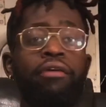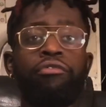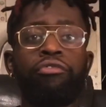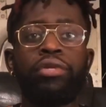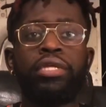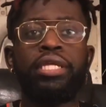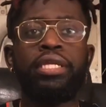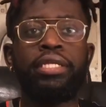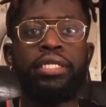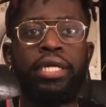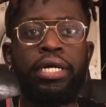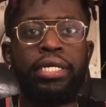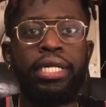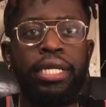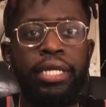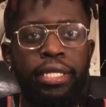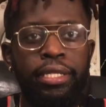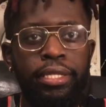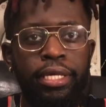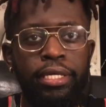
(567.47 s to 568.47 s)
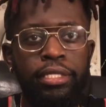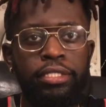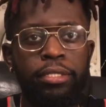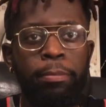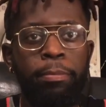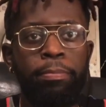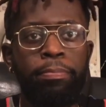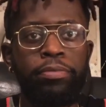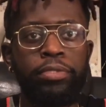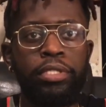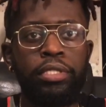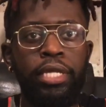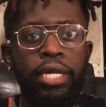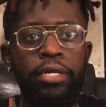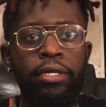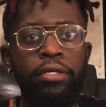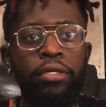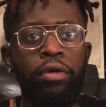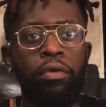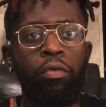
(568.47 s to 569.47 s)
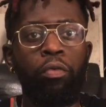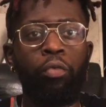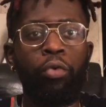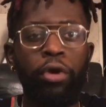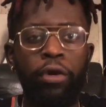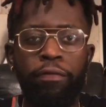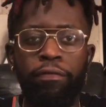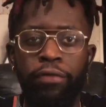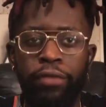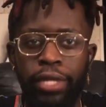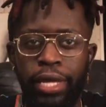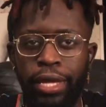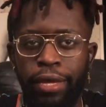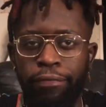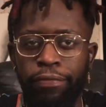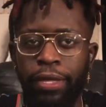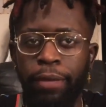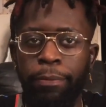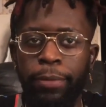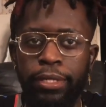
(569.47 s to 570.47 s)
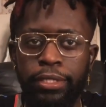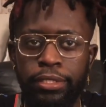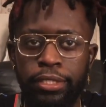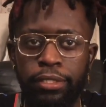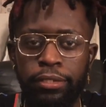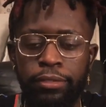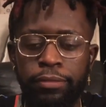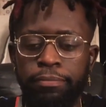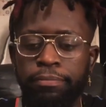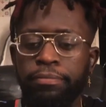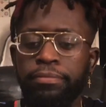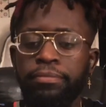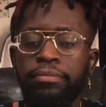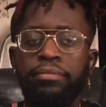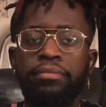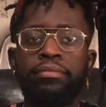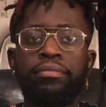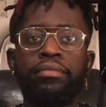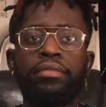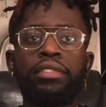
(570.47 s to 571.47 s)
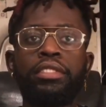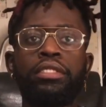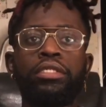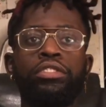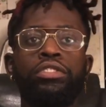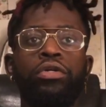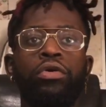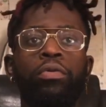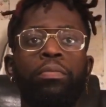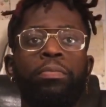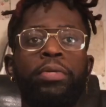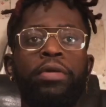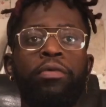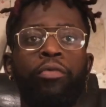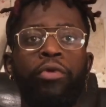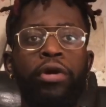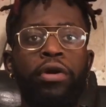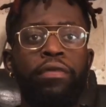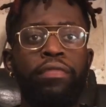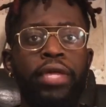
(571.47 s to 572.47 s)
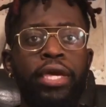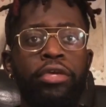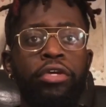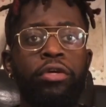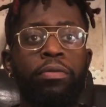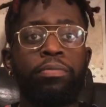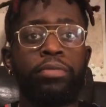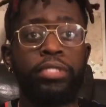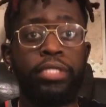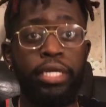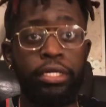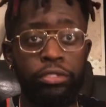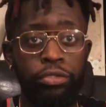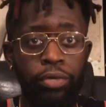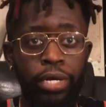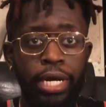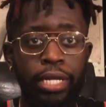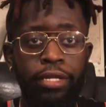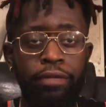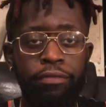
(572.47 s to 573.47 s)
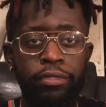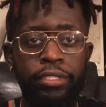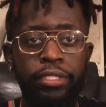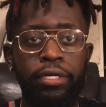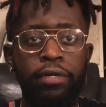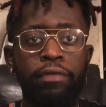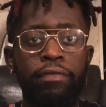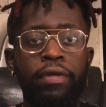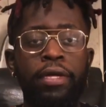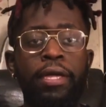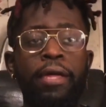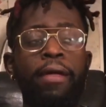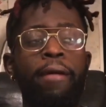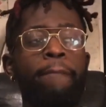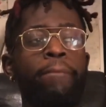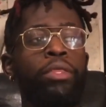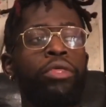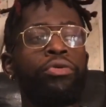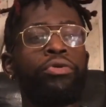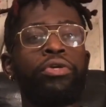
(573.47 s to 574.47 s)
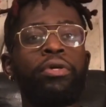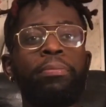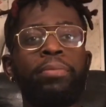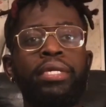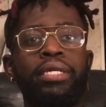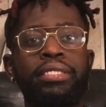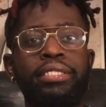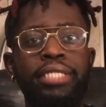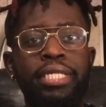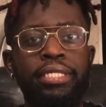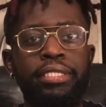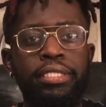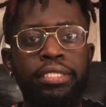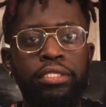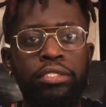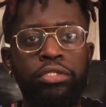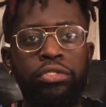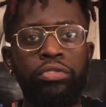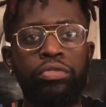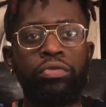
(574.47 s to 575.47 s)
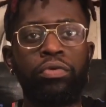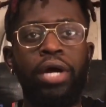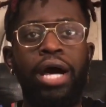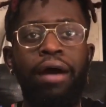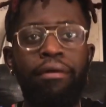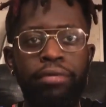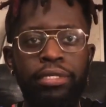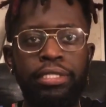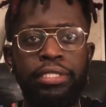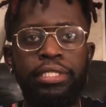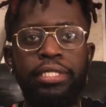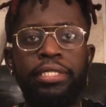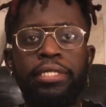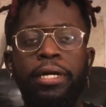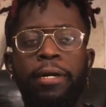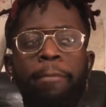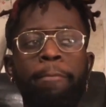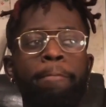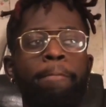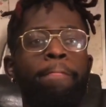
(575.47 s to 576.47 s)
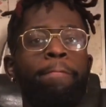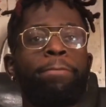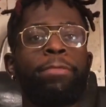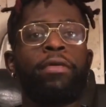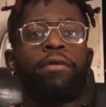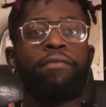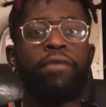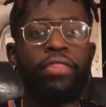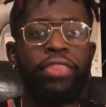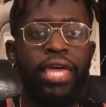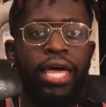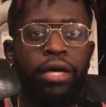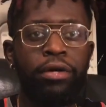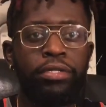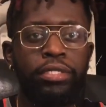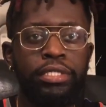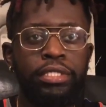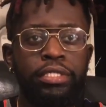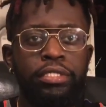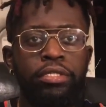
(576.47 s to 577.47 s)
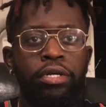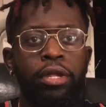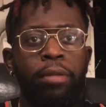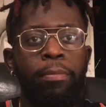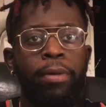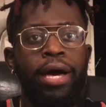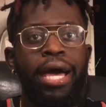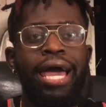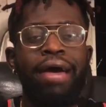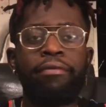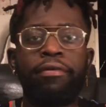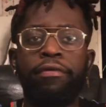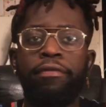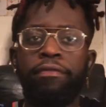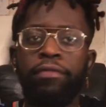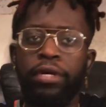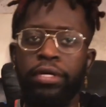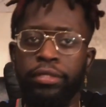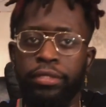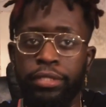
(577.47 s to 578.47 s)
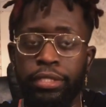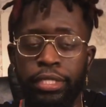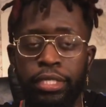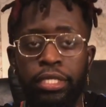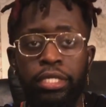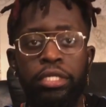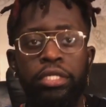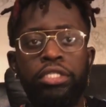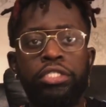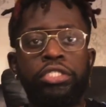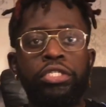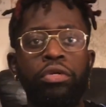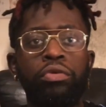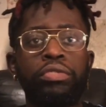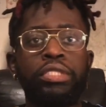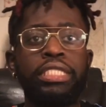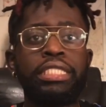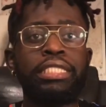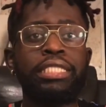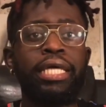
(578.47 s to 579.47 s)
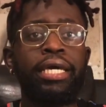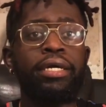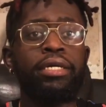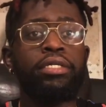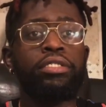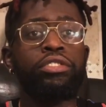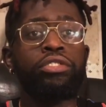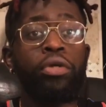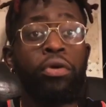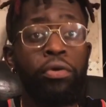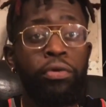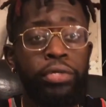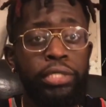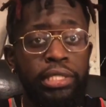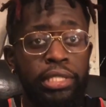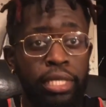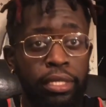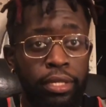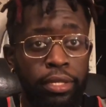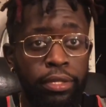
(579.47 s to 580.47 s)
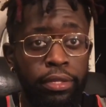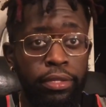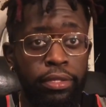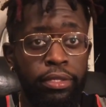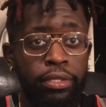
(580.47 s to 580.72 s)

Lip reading: done anything to work for that, if that makes sense. So be aware of that. You could think too highly of yourself. You could be addicted to, obviously, 5th house is all about having fun. So just like a Taurus Lilith,